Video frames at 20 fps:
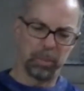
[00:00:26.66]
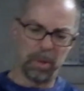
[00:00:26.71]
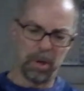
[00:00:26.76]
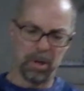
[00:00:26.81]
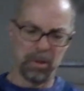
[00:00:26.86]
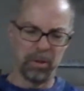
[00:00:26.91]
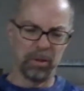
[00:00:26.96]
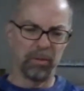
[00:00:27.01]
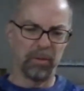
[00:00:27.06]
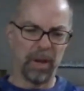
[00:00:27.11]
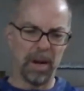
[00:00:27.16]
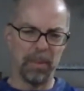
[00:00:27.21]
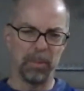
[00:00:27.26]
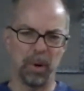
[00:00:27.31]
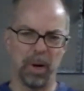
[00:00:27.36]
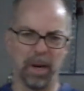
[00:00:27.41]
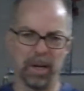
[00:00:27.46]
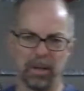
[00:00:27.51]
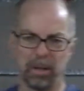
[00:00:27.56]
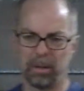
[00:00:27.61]
bars to
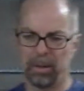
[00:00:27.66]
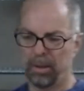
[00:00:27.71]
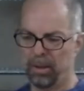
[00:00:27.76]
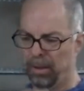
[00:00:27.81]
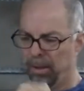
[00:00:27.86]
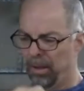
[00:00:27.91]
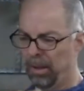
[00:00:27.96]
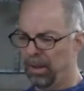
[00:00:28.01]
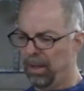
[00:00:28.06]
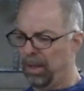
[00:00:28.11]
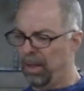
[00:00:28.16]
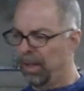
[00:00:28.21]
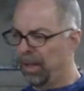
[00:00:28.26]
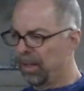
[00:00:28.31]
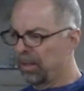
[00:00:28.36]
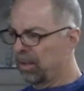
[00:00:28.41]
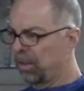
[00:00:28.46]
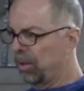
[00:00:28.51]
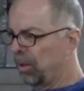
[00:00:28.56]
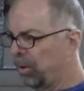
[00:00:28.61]
vibrate.
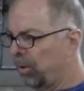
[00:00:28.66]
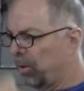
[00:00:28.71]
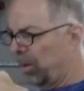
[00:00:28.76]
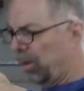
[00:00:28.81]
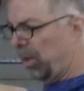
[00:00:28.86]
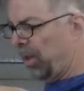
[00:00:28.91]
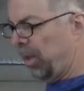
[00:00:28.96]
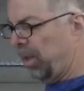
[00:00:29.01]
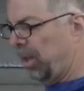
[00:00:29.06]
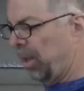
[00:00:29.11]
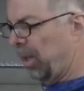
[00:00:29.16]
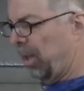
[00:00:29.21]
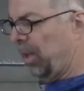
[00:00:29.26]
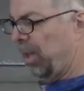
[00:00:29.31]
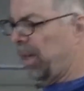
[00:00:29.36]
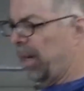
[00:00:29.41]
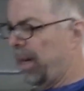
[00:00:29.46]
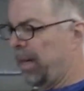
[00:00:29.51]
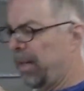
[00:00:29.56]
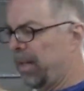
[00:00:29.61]
And so
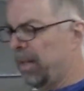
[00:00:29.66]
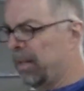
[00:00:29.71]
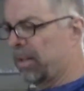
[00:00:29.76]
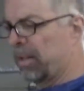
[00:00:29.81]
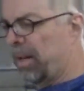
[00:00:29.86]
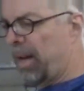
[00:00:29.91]
the idea is